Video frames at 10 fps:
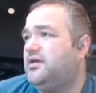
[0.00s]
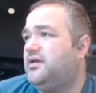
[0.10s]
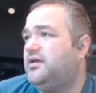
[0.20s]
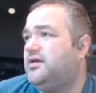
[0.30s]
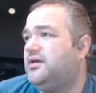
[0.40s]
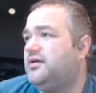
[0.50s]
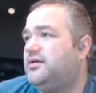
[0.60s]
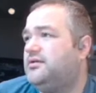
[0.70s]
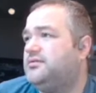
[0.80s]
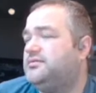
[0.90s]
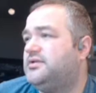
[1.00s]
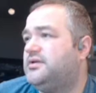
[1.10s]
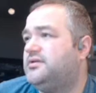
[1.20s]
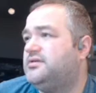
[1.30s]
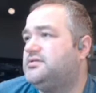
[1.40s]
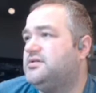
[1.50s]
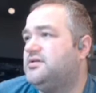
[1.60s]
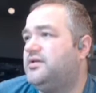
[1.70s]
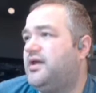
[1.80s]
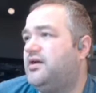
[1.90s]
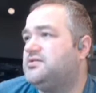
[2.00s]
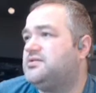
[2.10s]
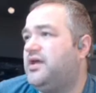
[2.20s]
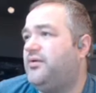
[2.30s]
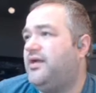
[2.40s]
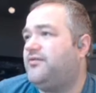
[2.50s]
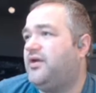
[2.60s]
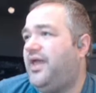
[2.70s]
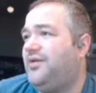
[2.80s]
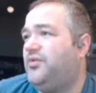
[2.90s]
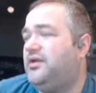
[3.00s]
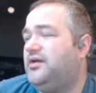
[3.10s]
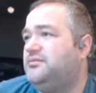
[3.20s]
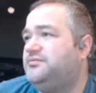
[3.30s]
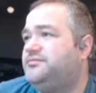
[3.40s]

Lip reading: And so now we have our game window,